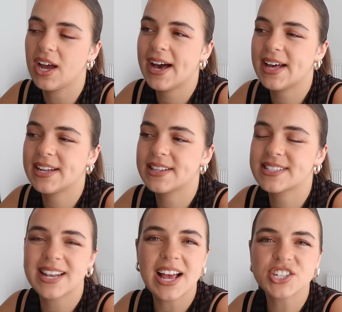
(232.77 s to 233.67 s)
and the
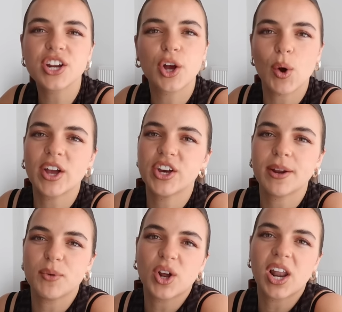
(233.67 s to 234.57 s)
selection looked quite good,
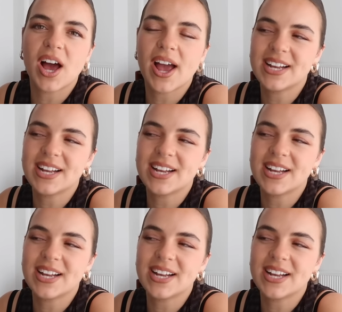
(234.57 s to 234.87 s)
I'm not gonna lie.